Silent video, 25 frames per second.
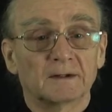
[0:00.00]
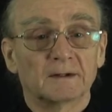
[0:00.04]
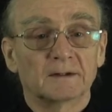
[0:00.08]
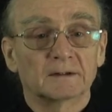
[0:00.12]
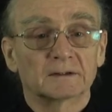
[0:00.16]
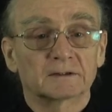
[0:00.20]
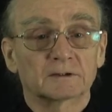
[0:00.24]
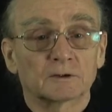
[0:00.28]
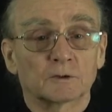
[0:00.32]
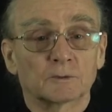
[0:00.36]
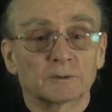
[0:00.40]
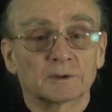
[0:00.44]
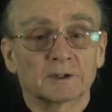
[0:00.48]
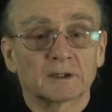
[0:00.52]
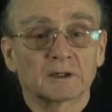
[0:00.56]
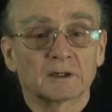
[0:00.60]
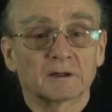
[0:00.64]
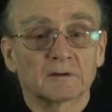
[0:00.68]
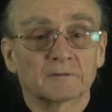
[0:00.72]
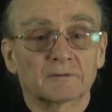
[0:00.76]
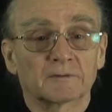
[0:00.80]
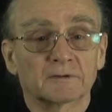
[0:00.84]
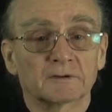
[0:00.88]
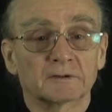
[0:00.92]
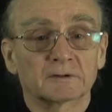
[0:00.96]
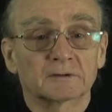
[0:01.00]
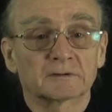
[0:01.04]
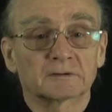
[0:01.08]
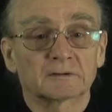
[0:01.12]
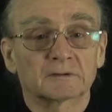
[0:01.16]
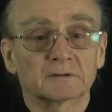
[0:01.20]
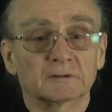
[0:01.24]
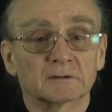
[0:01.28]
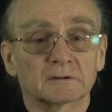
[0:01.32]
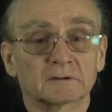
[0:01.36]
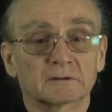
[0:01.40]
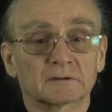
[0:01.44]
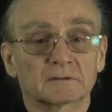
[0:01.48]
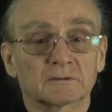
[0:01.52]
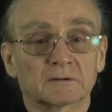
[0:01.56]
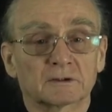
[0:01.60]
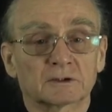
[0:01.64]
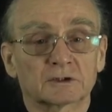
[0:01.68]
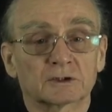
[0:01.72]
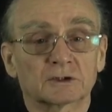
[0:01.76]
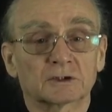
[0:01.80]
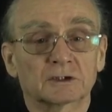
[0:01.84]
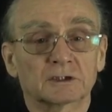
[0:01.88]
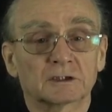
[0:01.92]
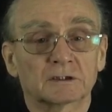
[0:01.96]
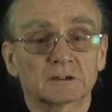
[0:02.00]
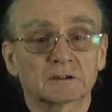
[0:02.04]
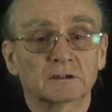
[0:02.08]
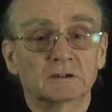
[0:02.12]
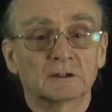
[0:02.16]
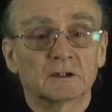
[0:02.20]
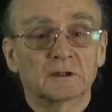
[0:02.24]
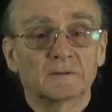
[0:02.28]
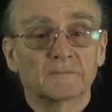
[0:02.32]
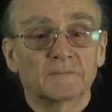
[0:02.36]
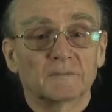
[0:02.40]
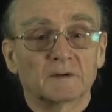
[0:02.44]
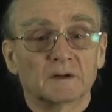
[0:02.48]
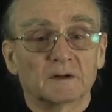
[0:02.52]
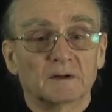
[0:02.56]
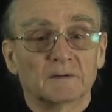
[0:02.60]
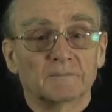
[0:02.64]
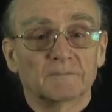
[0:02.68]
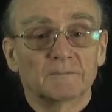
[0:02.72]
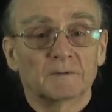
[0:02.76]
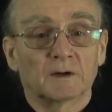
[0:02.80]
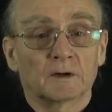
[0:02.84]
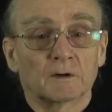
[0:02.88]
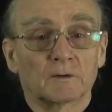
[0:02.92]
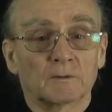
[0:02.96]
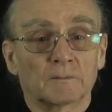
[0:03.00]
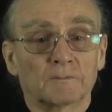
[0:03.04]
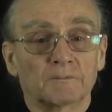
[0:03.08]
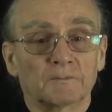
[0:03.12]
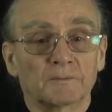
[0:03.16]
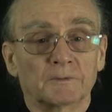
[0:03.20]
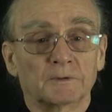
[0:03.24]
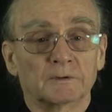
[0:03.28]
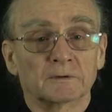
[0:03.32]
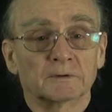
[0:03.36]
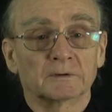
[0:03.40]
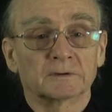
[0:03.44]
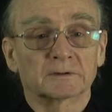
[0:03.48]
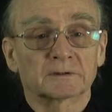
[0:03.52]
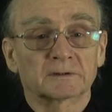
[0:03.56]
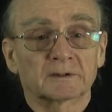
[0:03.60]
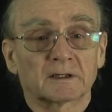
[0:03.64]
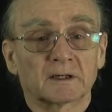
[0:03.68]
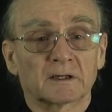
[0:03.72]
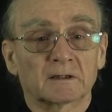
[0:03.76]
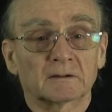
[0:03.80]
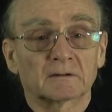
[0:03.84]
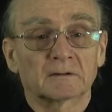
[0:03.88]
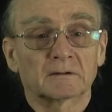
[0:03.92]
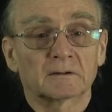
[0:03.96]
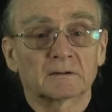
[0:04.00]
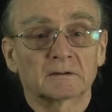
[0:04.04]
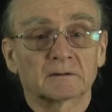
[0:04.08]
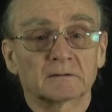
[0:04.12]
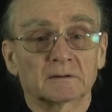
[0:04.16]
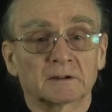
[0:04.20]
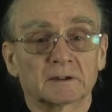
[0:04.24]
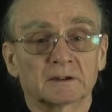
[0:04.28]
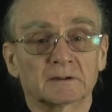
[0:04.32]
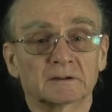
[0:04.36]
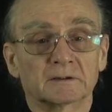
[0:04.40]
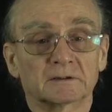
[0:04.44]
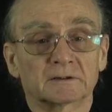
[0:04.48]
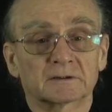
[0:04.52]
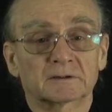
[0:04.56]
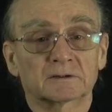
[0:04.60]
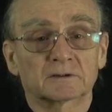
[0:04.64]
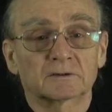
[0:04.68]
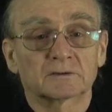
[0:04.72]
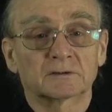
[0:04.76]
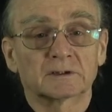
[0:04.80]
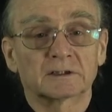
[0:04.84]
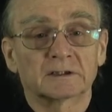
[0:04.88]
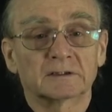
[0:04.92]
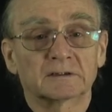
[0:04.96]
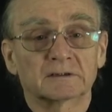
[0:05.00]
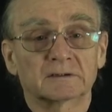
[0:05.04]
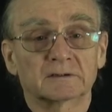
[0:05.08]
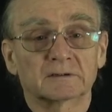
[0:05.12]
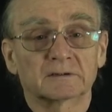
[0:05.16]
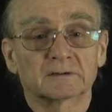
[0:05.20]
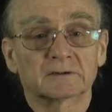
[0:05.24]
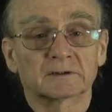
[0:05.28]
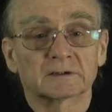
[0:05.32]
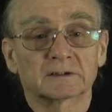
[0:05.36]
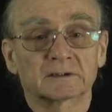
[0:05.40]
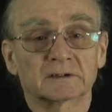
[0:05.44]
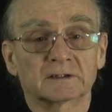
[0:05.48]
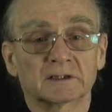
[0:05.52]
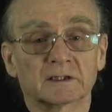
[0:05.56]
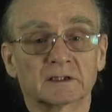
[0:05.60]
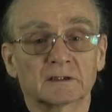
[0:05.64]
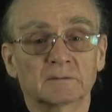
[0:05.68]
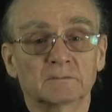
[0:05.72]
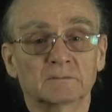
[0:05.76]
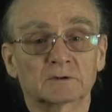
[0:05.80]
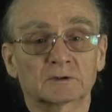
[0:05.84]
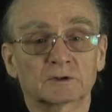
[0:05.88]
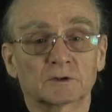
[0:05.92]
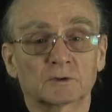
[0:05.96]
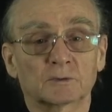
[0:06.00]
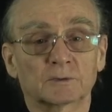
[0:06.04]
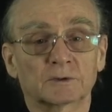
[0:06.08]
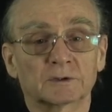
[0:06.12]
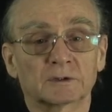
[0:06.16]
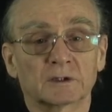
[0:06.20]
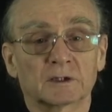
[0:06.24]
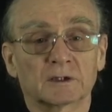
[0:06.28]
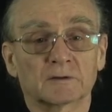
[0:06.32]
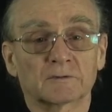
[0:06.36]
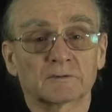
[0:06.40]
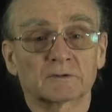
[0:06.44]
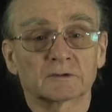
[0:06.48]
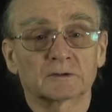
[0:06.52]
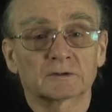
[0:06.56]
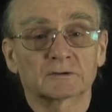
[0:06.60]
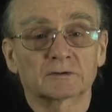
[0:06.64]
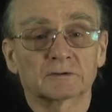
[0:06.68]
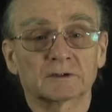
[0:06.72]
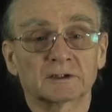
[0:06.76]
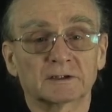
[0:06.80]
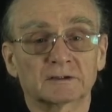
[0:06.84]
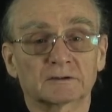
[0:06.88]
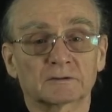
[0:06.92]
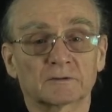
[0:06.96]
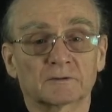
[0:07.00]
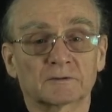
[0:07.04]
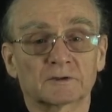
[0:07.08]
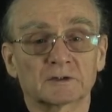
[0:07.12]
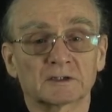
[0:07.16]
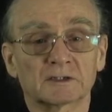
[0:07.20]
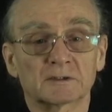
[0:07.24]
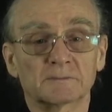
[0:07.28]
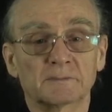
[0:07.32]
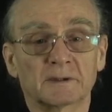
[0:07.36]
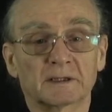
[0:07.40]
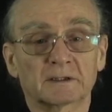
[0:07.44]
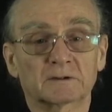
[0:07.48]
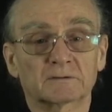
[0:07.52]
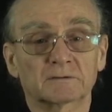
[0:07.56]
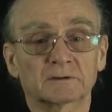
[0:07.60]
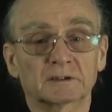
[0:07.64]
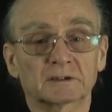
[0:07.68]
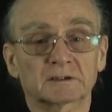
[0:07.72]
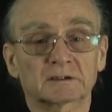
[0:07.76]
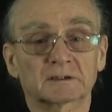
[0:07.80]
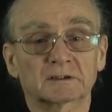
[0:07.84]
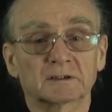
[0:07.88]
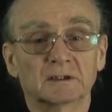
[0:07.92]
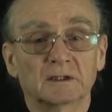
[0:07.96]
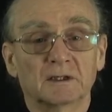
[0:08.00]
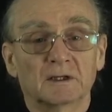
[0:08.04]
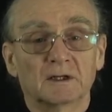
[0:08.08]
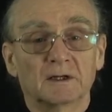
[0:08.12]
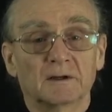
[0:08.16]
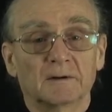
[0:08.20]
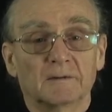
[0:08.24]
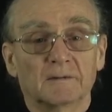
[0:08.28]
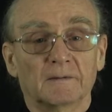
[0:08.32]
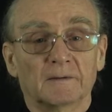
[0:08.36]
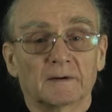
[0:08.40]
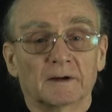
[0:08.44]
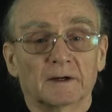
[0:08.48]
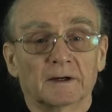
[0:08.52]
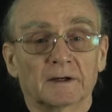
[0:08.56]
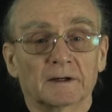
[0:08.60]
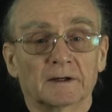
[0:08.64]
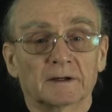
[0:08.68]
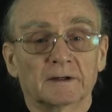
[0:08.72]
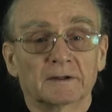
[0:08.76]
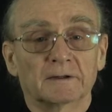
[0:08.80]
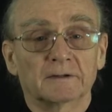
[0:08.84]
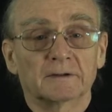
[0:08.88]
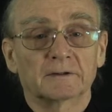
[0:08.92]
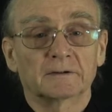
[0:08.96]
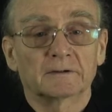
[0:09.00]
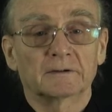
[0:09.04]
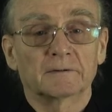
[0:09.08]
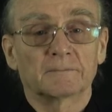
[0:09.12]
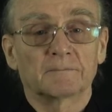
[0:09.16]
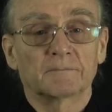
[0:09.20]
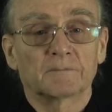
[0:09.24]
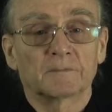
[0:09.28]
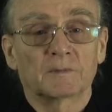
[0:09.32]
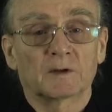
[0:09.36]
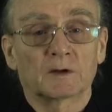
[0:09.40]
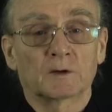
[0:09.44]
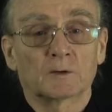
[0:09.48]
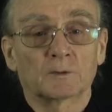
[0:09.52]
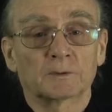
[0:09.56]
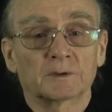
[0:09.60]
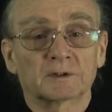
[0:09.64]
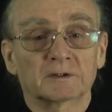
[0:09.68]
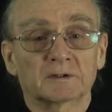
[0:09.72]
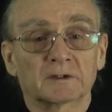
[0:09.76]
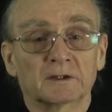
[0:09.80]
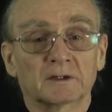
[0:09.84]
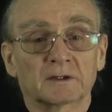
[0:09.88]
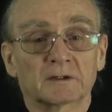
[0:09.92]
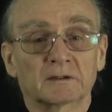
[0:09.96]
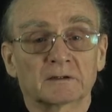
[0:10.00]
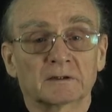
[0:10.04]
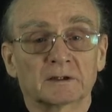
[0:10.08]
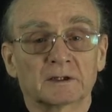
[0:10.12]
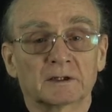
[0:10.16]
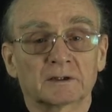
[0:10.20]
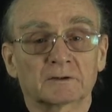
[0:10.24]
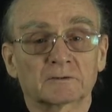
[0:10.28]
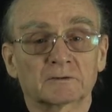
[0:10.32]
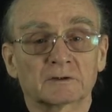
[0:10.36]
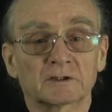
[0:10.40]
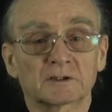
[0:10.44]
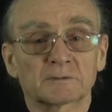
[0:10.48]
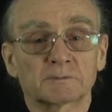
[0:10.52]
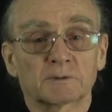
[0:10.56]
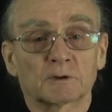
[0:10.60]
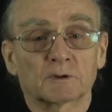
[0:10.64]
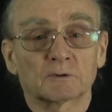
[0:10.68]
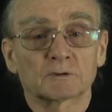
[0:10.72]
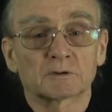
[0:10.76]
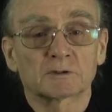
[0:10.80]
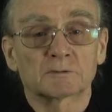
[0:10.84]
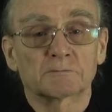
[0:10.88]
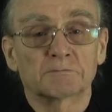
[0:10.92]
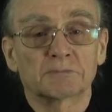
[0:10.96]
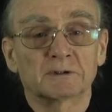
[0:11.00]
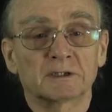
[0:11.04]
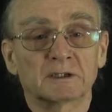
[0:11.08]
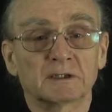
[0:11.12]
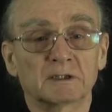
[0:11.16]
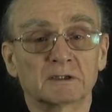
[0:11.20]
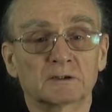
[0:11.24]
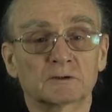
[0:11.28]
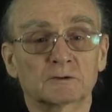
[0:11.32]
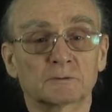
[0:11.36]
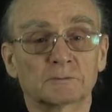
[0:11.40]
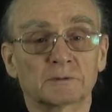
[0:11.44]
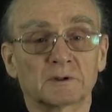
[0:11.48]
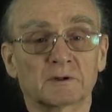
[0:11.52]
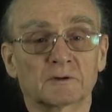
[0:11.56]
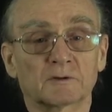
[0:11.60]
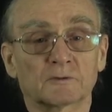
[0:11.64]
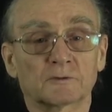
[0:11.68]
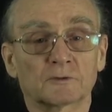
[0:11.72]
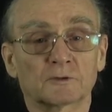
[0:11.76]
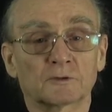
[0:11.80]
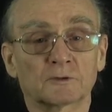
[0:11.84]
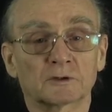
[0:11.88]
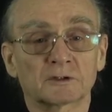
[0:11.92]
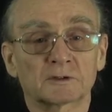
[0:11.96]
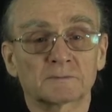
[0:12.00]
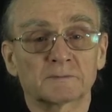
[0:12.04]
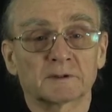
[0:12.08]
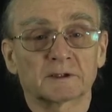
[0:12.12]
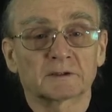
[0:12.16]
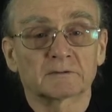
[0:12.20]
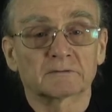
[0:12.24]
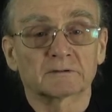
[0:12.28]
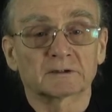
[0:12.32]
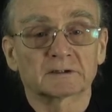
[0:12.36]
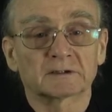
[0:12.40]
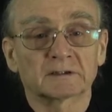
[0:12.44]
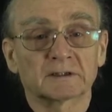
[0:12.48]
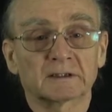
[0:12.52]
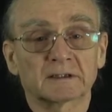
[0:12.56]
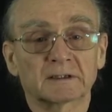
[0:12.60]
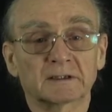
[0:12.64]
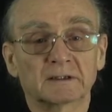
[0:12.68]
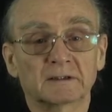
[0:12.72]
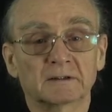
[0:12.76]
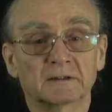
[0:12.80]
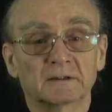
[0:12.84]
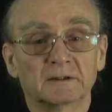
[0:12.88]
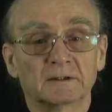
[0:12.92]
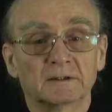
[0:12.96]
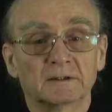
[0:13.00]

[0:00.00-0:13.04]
So we have this structure here. Now scalar and its trace is the same. So we have the trace of this matrix. And now we take A transpose B to be the first matrix A,